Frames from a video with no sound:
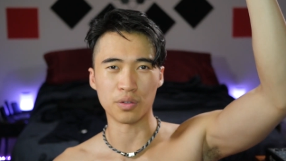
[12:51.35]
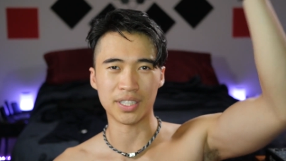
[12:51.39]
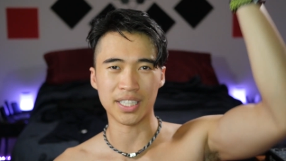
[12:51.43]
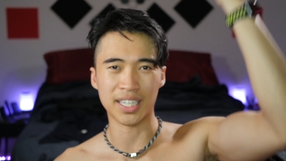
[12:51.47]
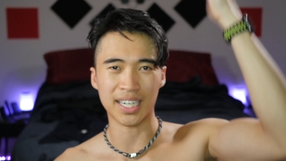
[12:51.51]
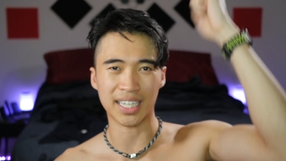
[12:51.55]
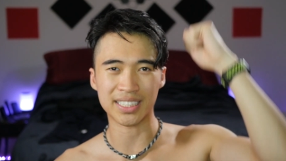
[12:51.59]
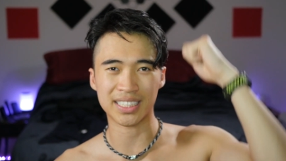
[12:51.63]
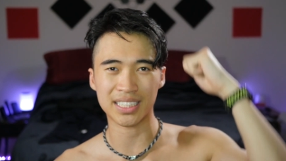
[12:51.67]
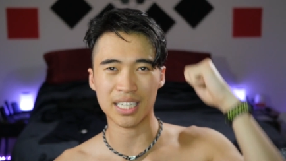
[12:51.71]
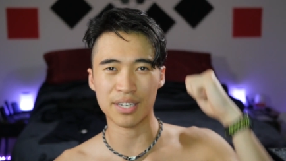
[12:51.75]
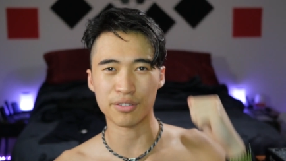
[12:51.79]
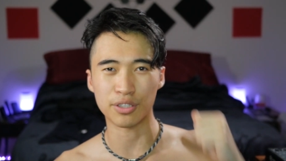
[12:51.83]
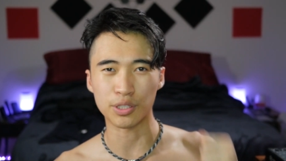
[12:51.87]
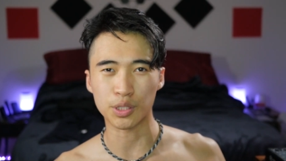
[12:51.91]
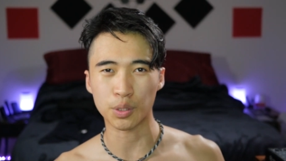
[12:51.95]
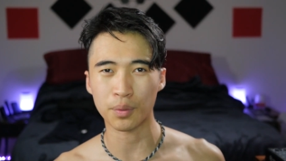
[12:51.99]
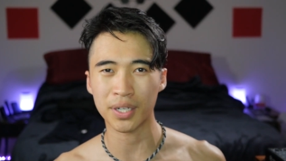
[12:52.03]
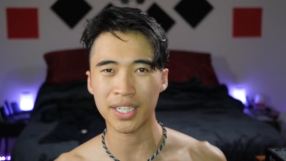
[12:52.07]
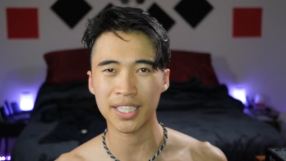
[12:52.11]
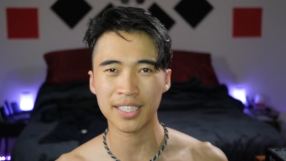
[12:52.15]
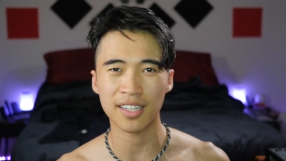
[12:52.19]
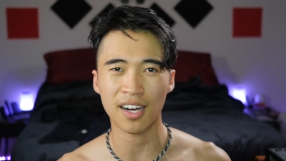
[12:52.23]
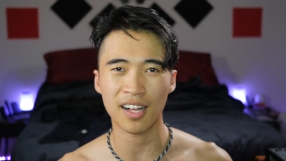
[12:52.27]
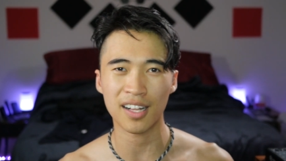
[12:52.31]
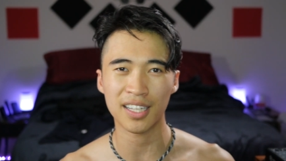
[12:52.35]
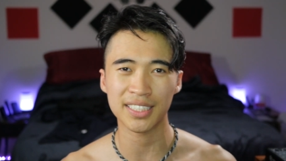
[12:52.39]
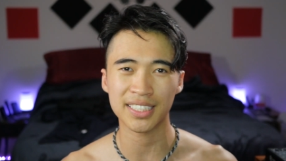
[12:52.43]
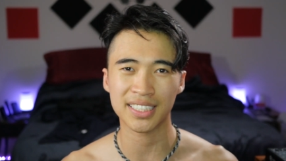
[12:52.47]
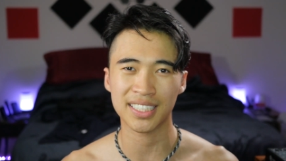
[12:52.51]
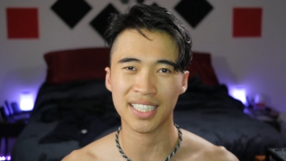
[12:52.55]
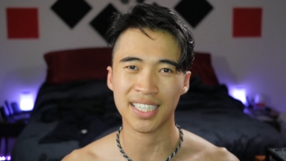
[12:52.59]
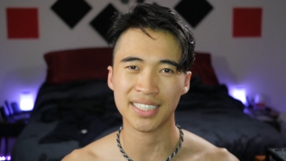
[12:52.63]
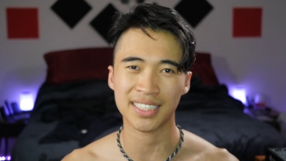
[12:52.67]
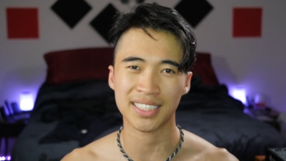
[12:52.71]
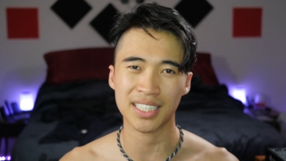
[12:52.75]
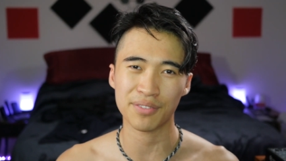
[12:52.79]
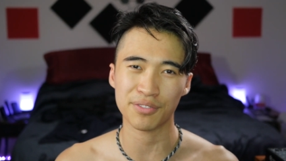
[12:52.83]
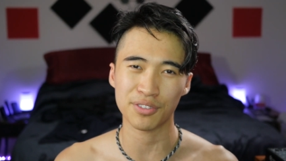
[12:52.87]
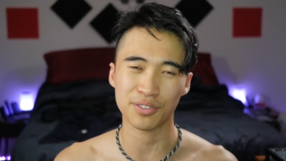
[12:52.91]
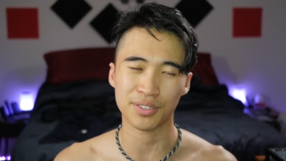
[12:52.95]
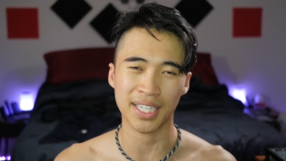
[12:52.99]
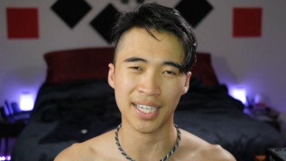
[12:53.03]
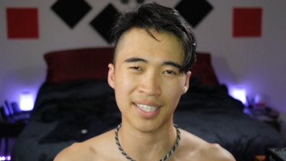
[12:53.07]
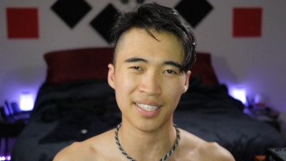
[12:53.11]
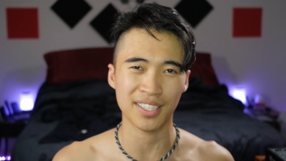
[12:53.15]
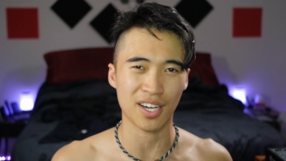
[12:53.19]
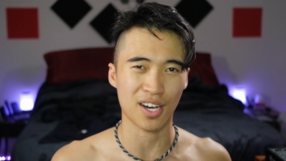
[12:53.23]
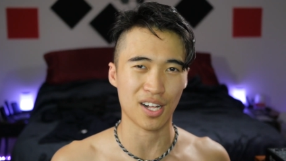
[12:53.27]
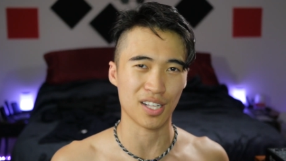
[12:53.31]
Did I save you $20? Did I save you
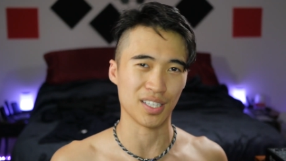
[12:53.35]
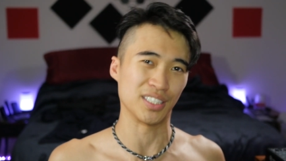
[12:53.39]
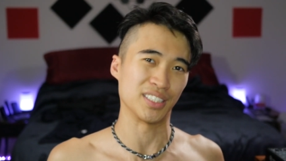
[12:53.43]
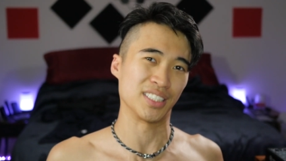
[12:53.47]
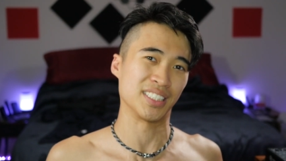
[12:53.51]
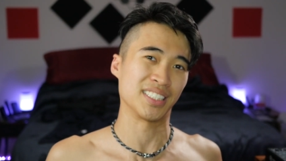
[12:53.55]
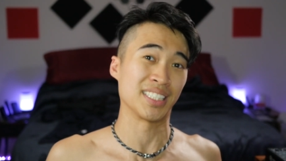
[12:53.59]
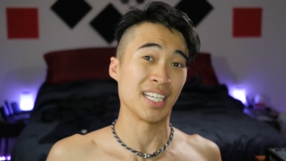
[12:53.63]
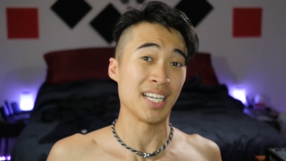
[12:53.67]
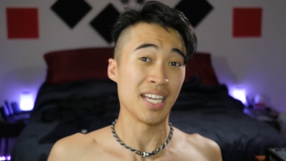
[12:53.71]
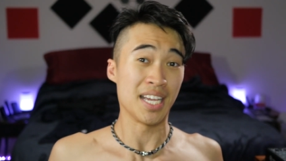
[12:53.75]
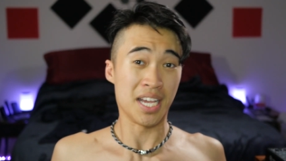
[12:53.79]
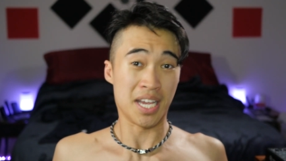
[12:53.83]
$10?